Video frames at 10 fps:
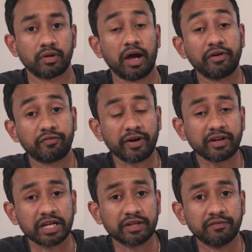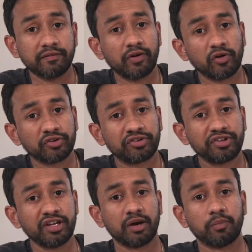And finally, we will also
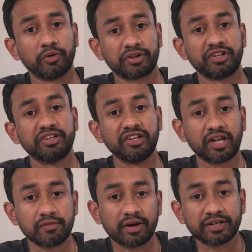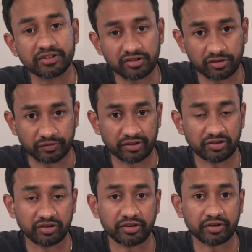see about the disadvantages of
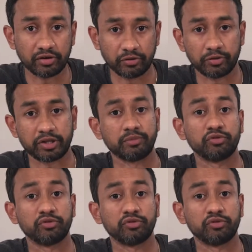decision tree algorithm.